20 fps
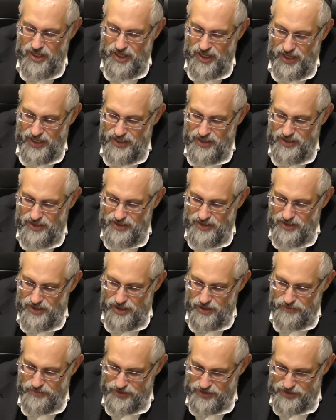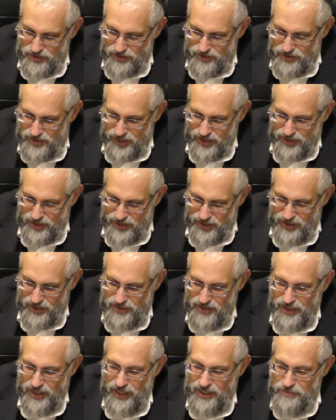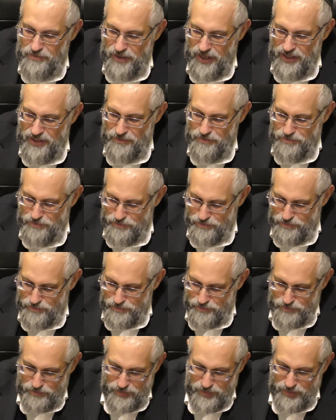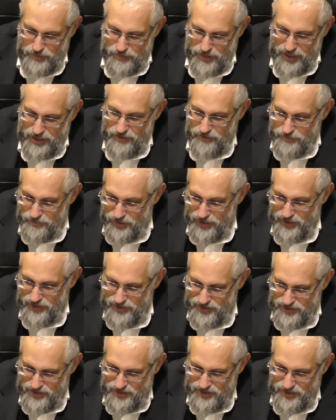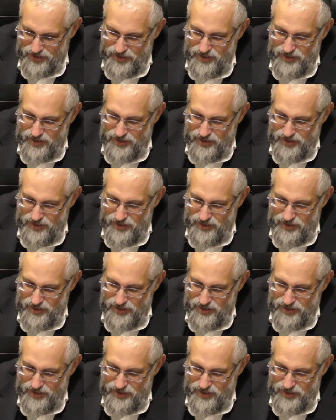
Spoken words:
Any officials and kings and any man of means,